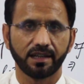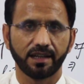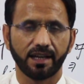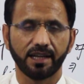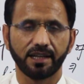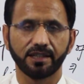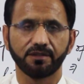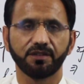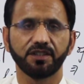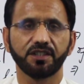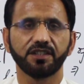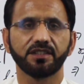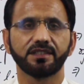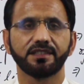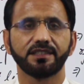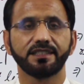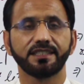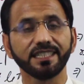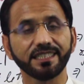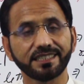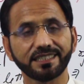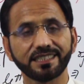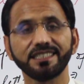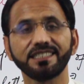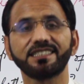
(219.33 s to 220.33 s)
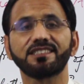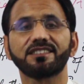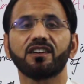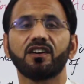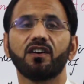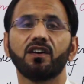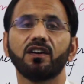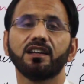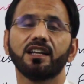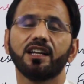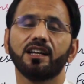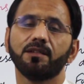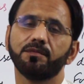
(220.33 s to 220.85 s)
and we this is
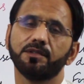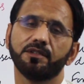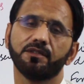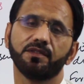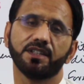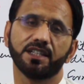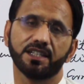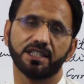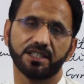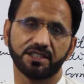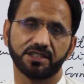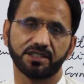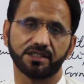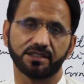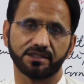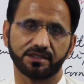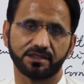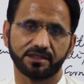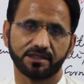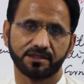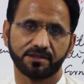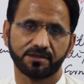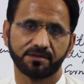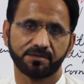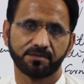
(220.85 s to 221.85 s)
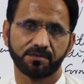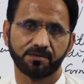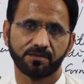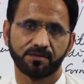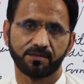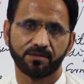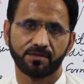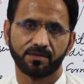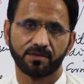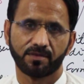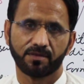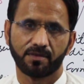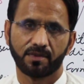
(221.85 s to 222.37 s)
called abbreviations.
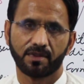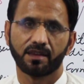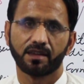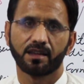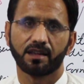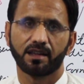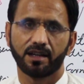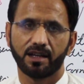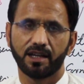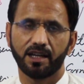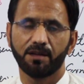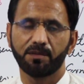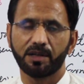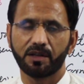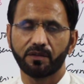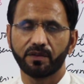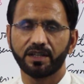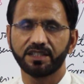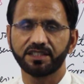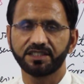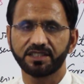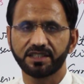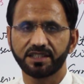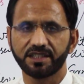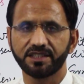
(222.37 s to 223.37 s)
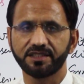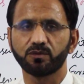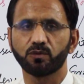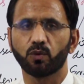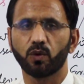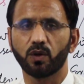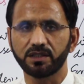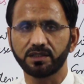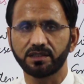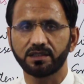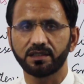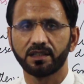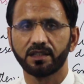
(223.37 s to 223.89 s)
Abbreviation is
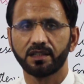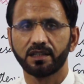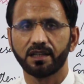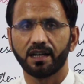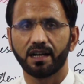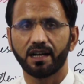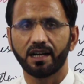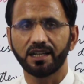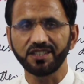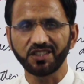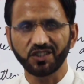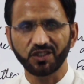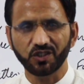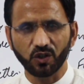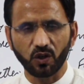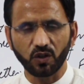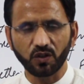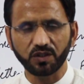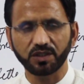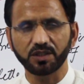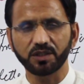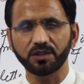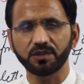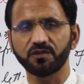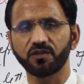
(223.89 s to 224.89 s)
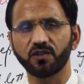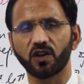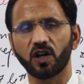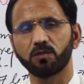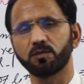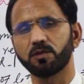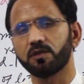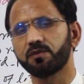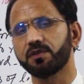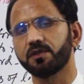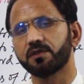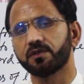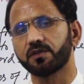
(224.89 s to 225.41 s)
what? A shortened
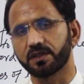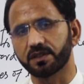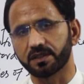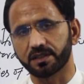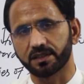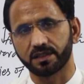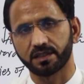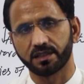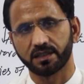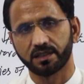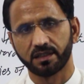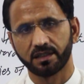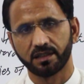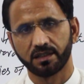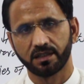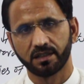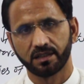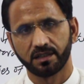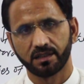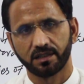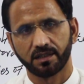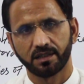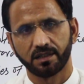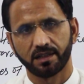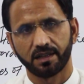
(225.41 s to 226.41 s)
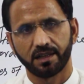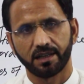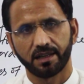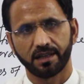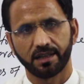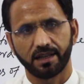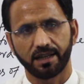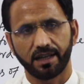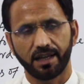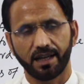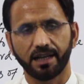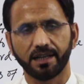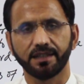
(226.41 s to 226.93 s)
form of a word,
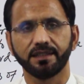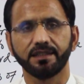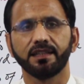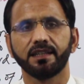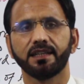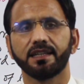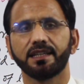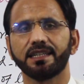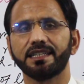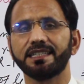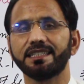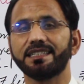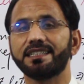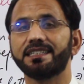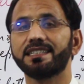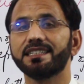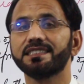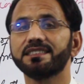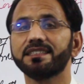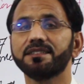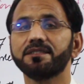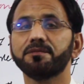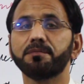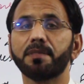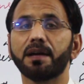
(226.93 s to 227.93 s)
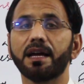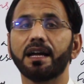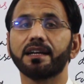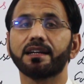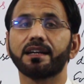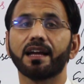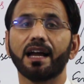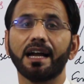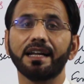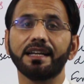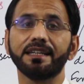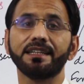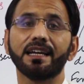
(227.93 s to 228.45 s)
and it doesn't make
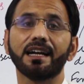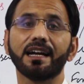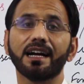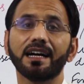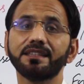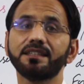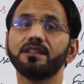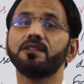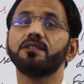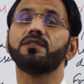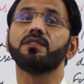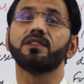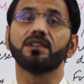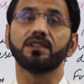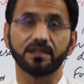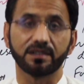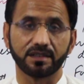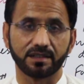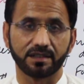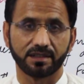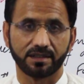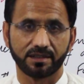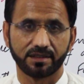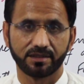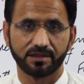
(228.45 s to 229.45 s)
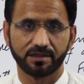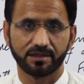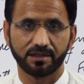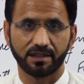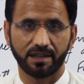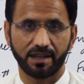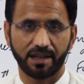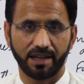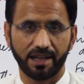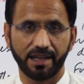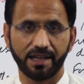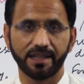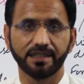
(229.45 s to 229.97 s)
any other word.
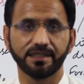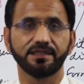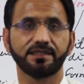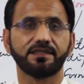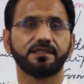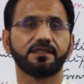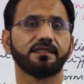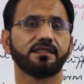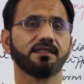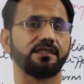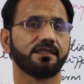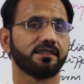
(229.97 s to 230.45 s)
As